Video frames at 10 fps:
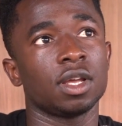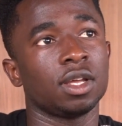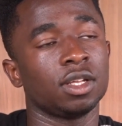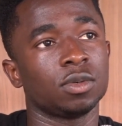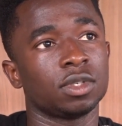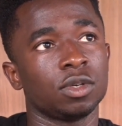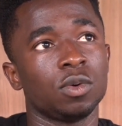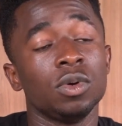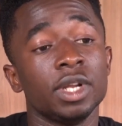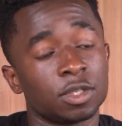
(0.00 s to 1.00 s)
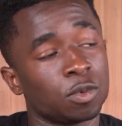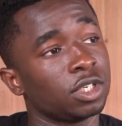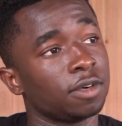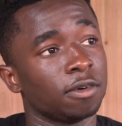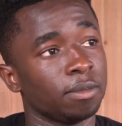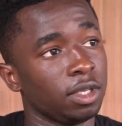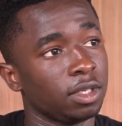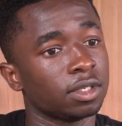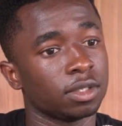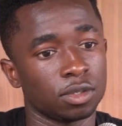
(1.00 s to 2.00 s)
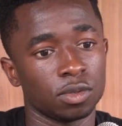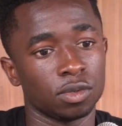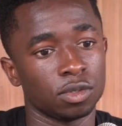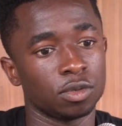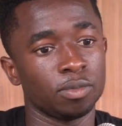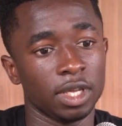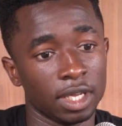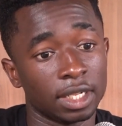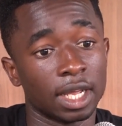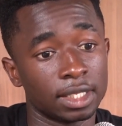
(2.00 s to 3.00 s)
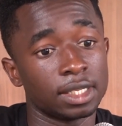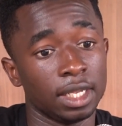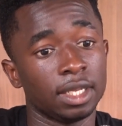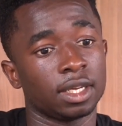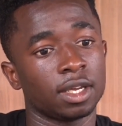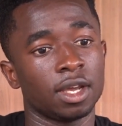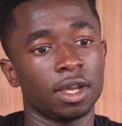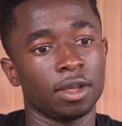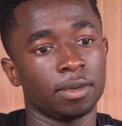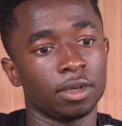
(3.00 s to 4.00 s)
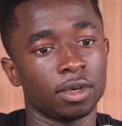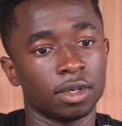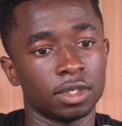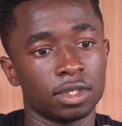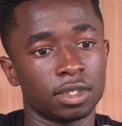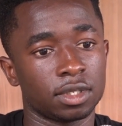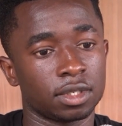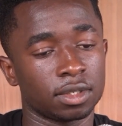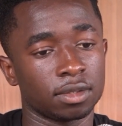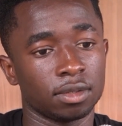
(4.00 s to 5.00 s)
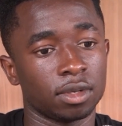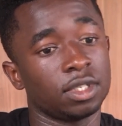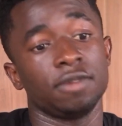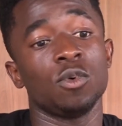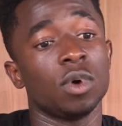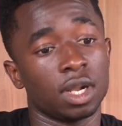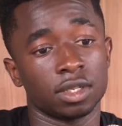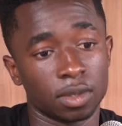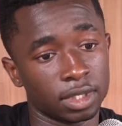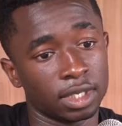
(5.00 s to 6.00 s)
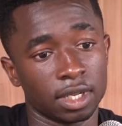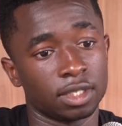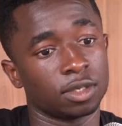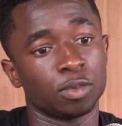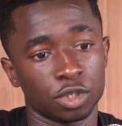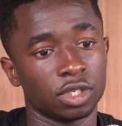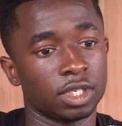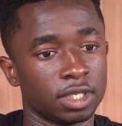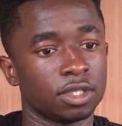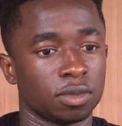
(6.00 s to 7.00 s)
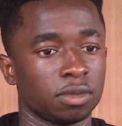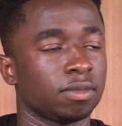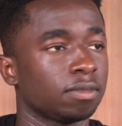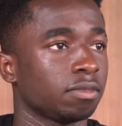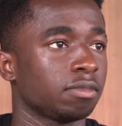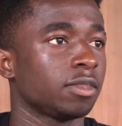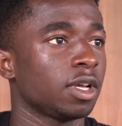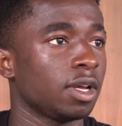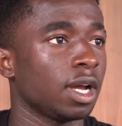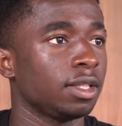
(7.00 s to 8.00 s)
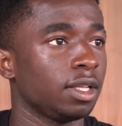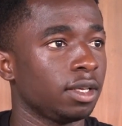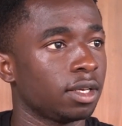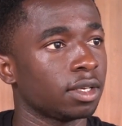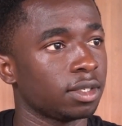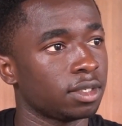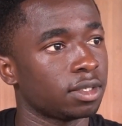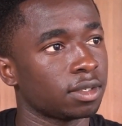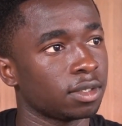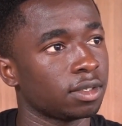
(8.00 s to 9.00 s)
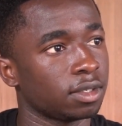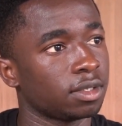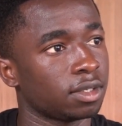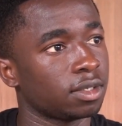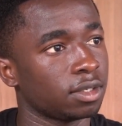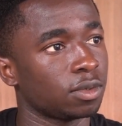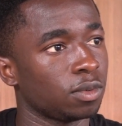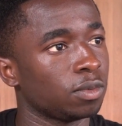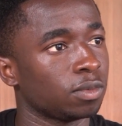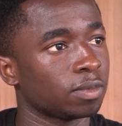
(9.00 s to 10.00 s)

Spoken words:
a good exposure for me to be in that league, because not everyone has gotten that opportunity. So I think it's cool.